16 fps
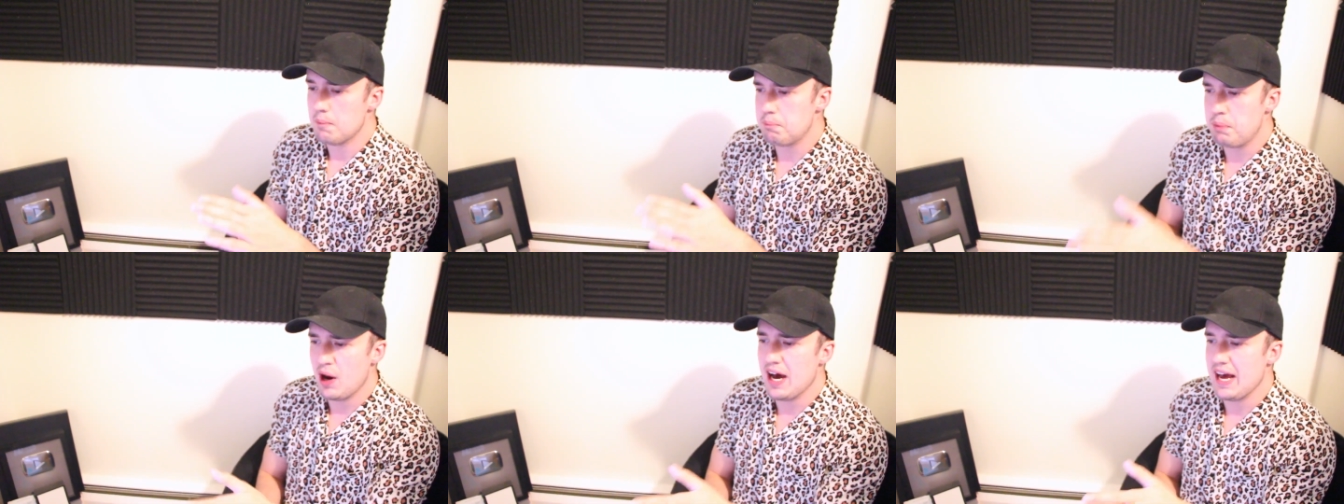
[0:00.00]

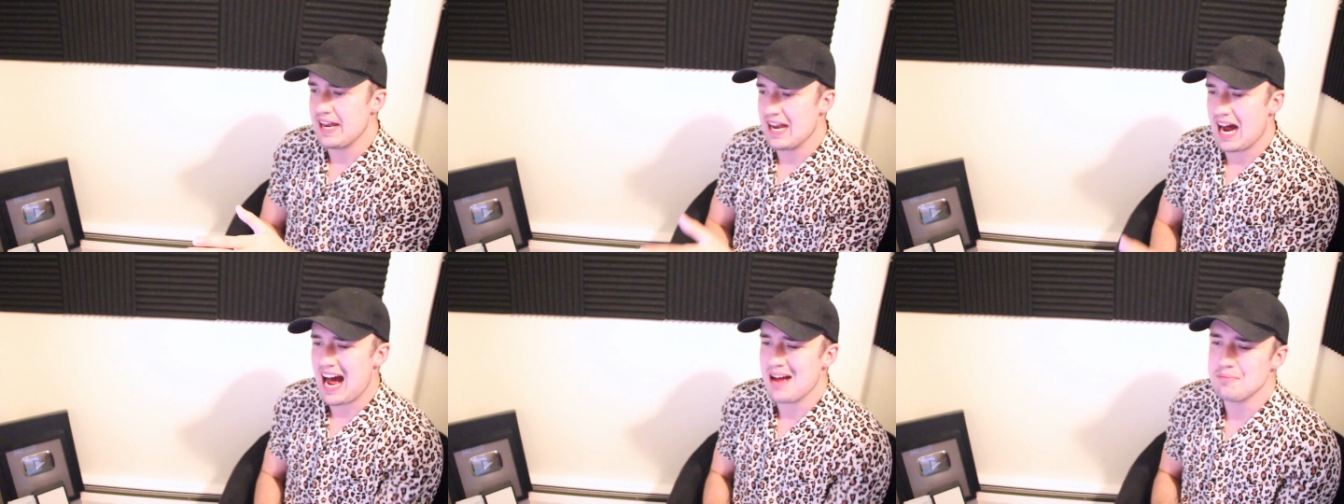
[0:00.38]

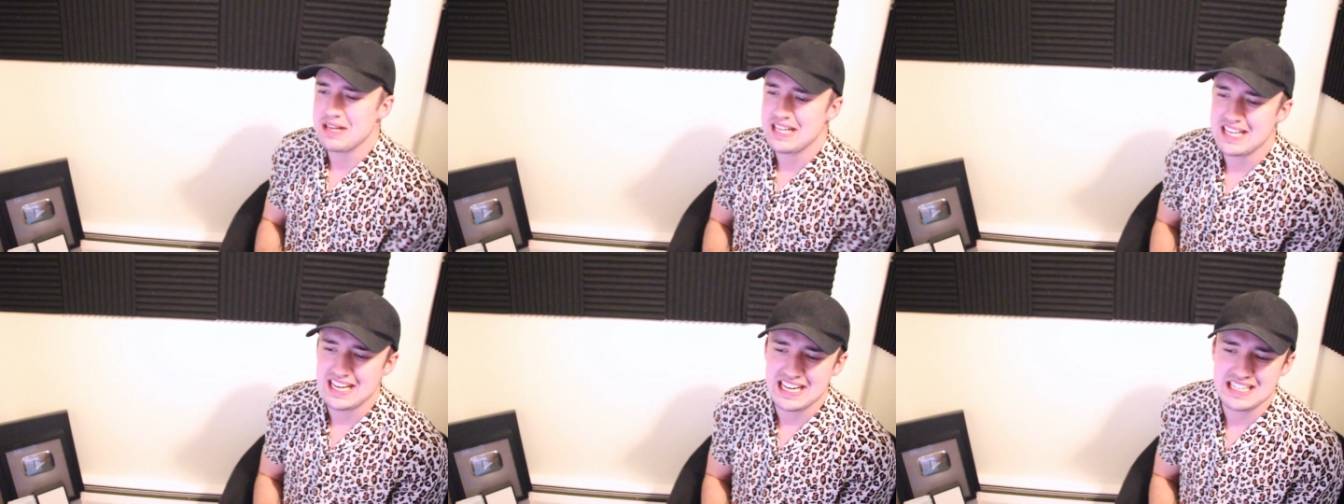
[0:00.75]
But I
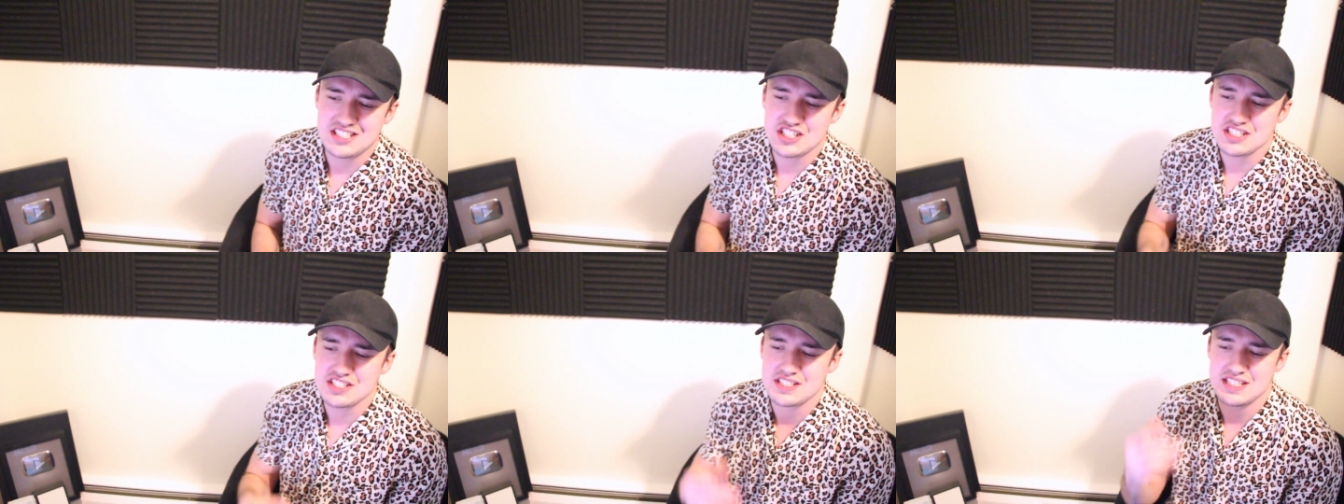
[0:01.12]
mean,
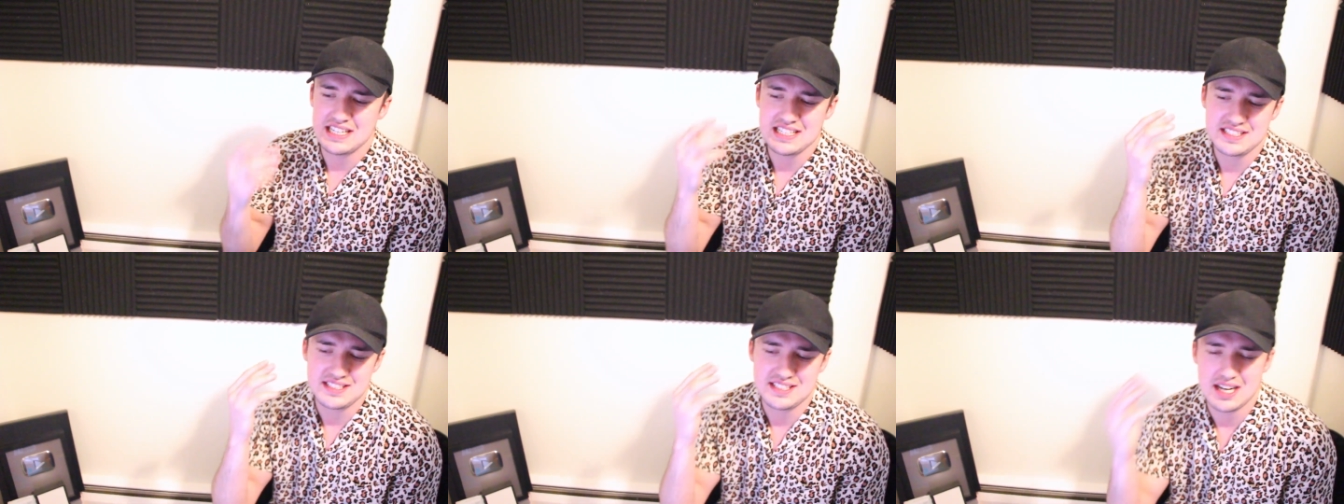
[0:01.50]
it
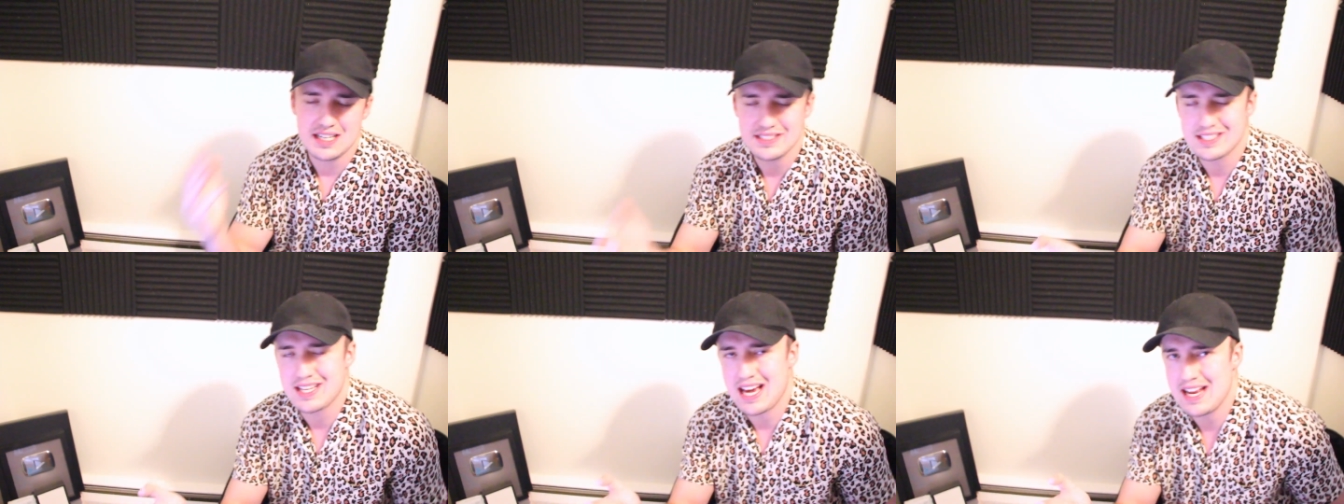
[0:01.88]

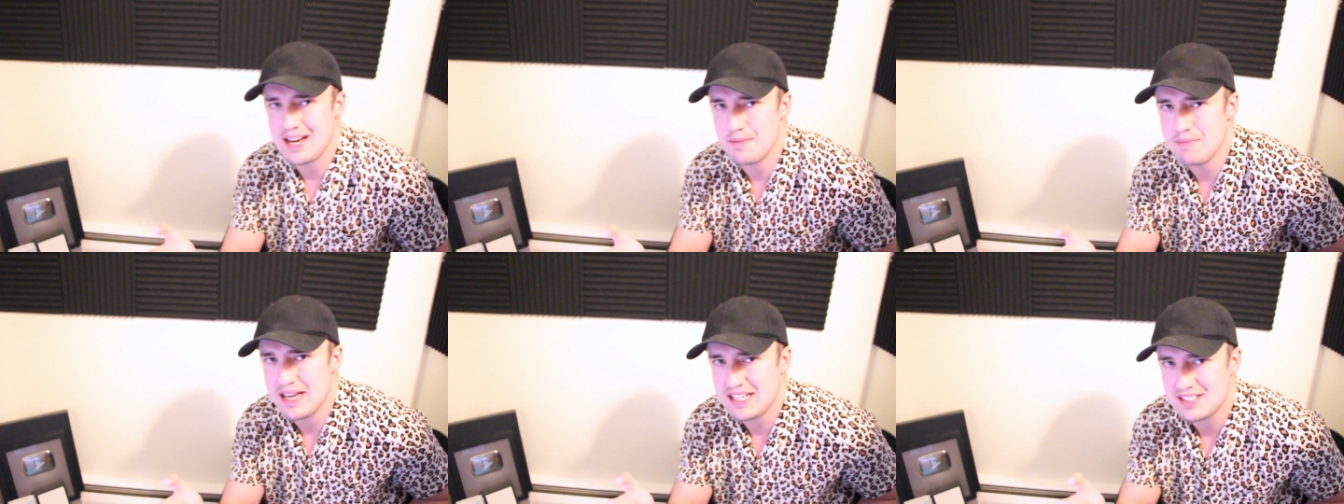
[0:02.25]
does
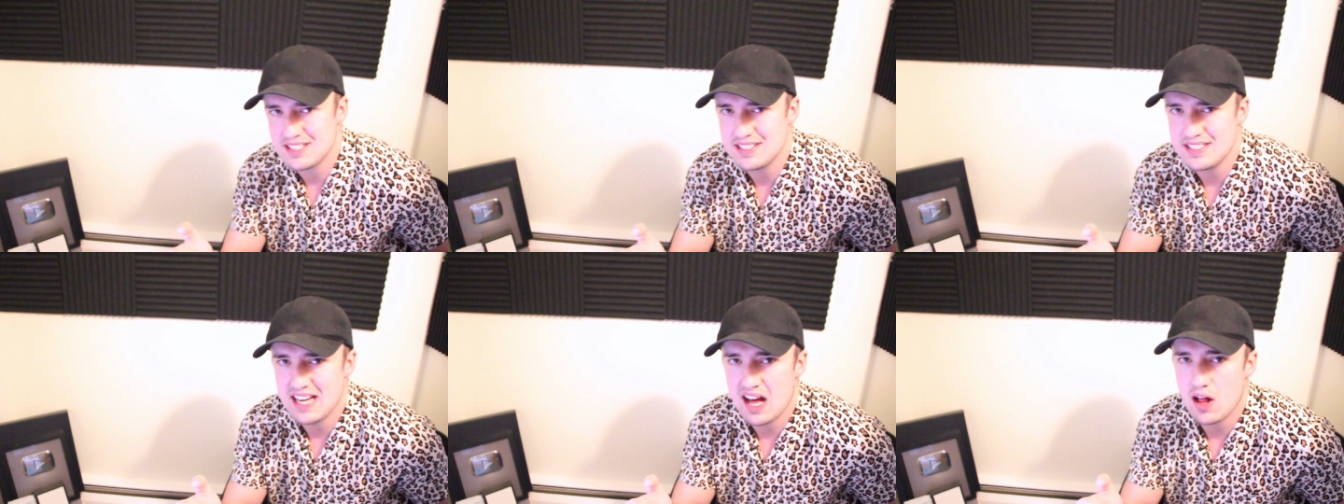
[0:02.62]
kind of make
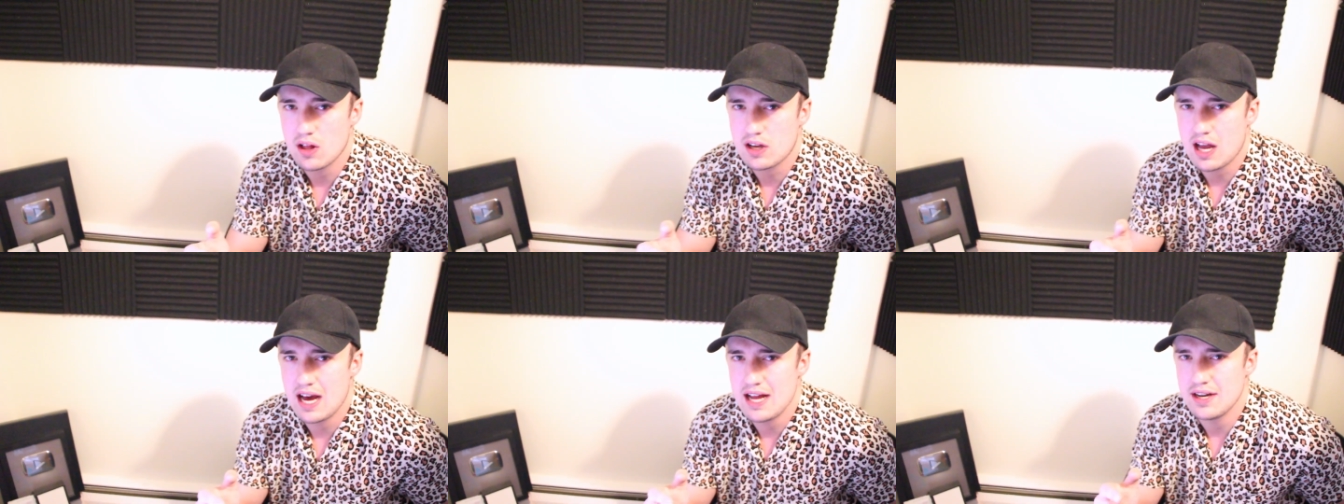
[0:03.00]

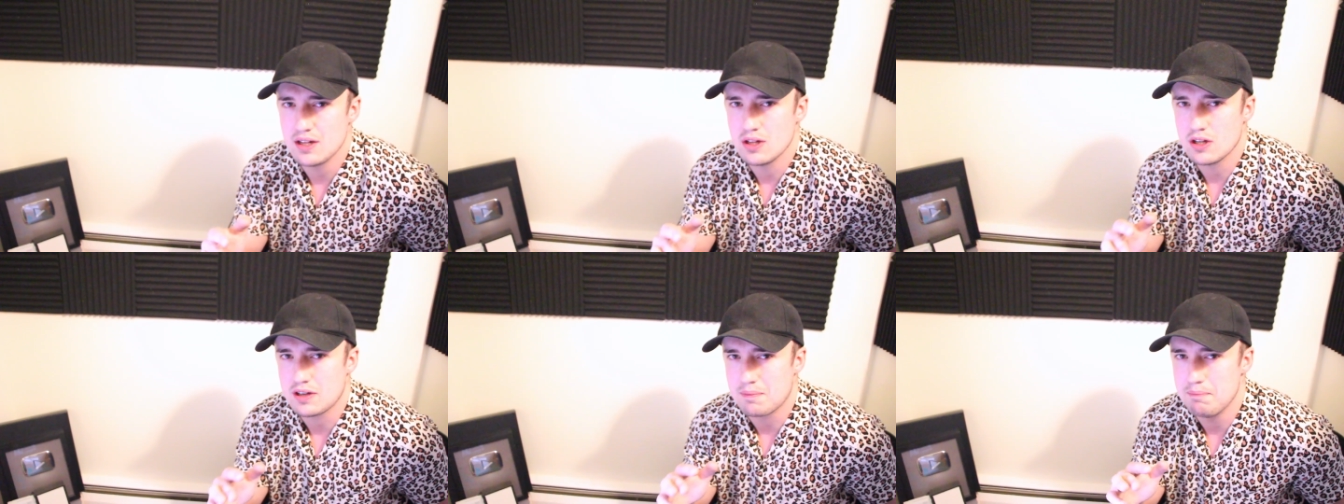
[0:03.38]
Danielle kind
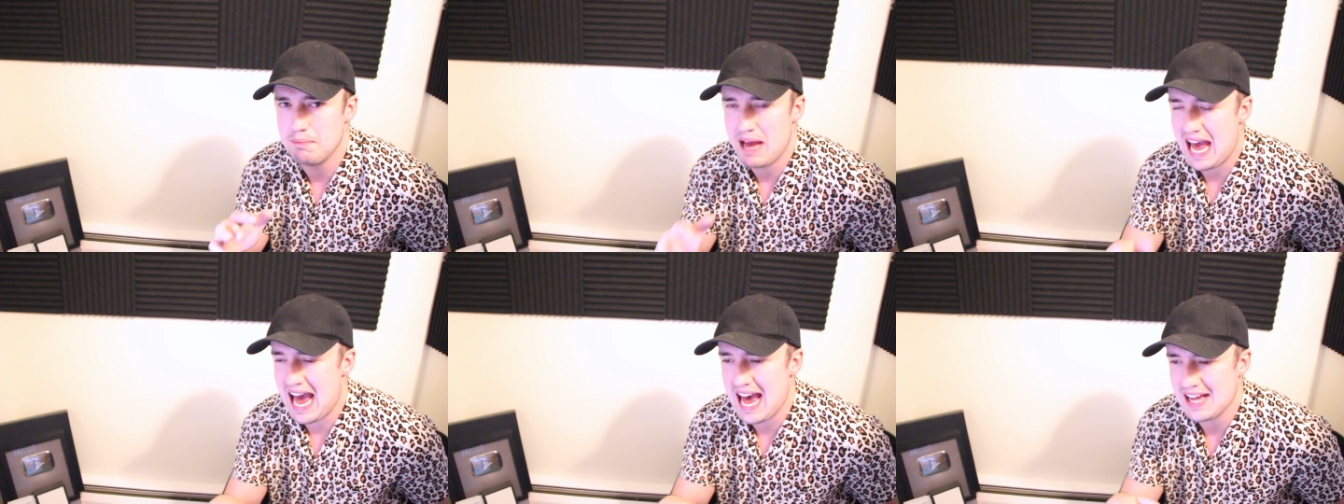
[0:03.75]
of look
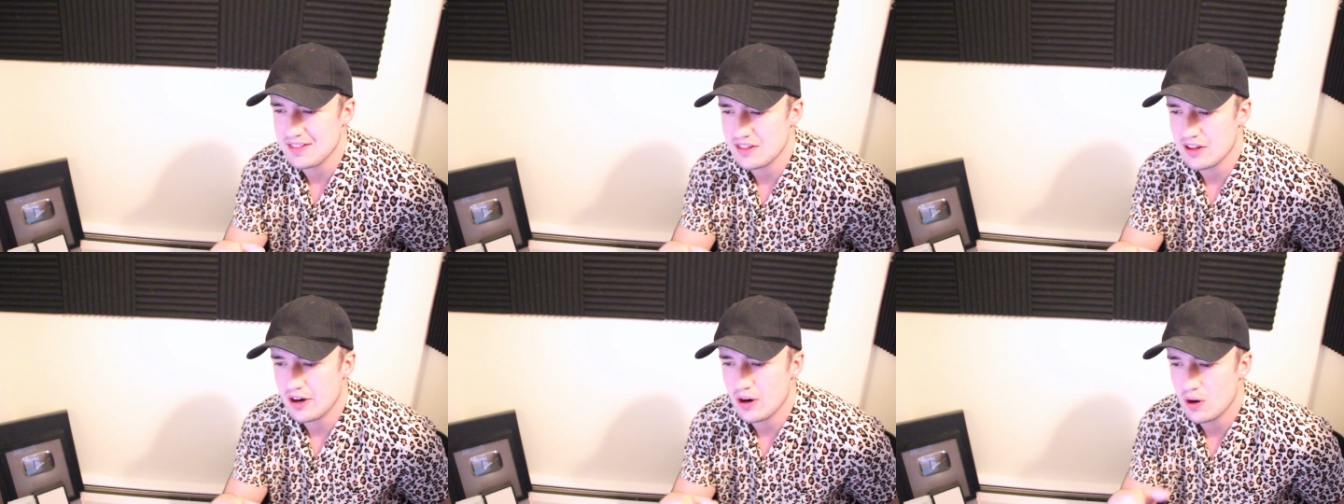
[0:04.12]

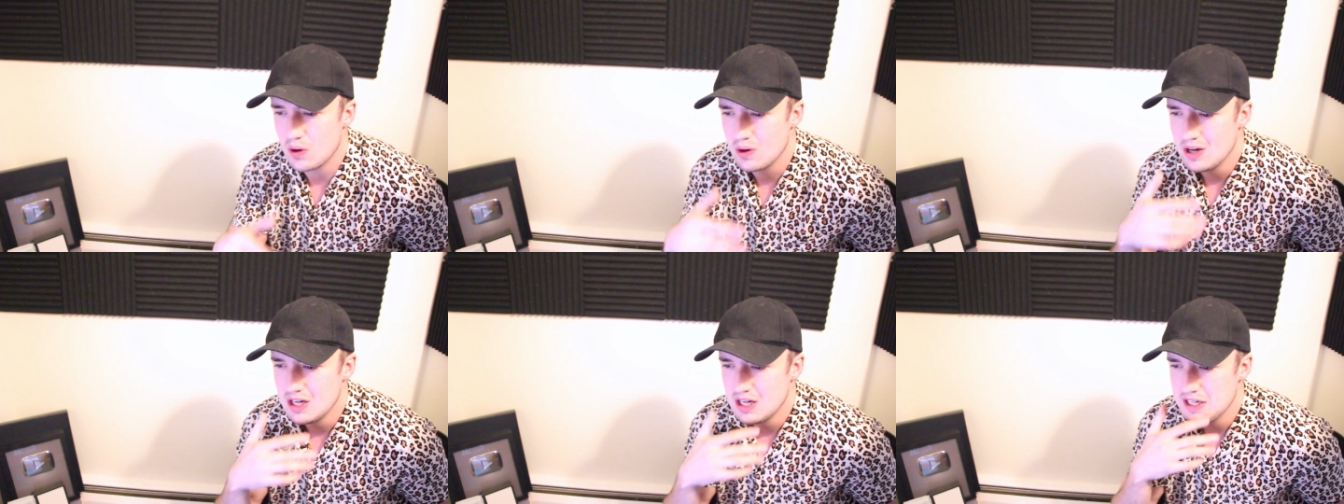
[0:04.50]
bad
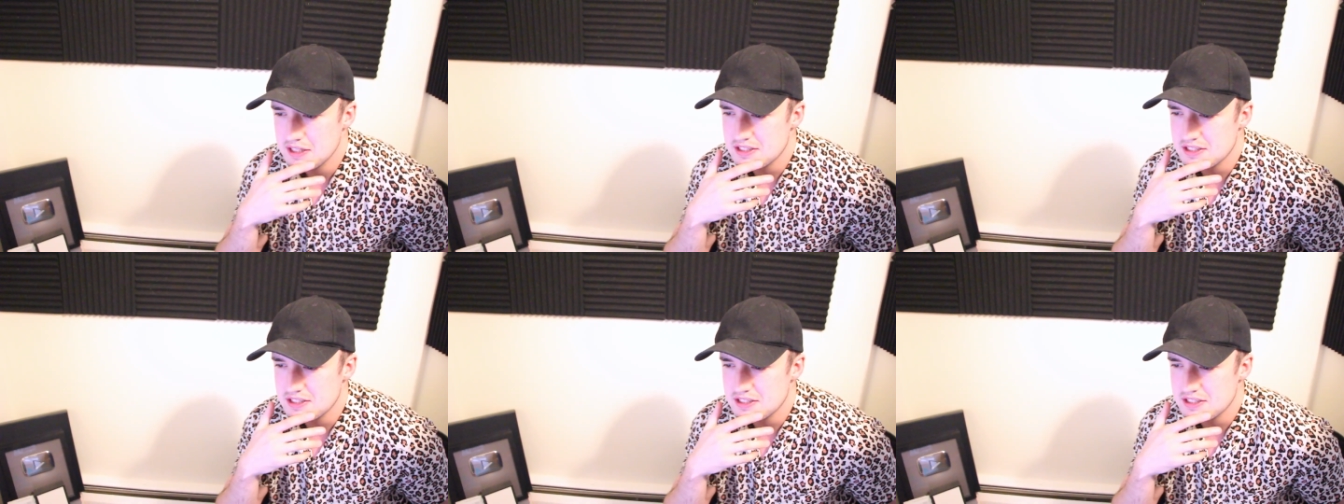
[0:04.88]
though